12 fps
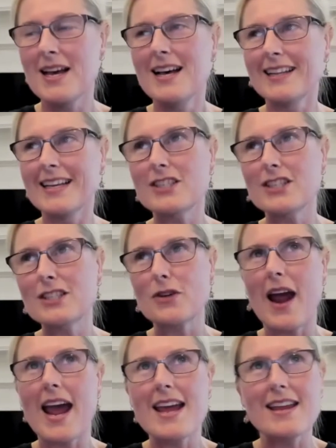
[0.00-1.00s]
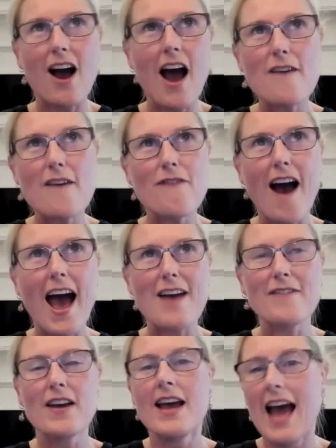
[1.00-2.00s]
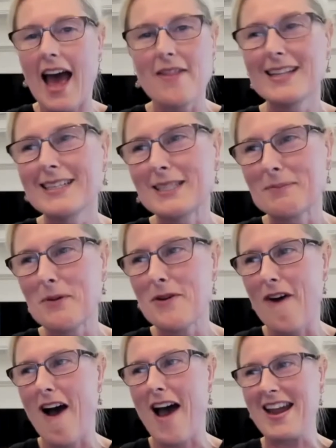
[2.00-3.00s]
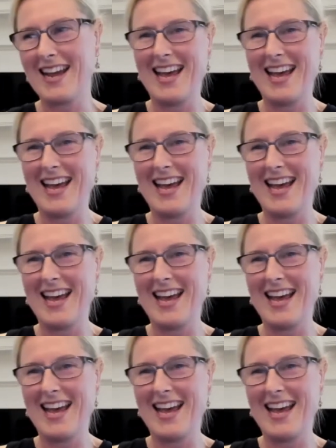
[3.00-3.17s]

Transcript: Let's just great high five and then let's move on.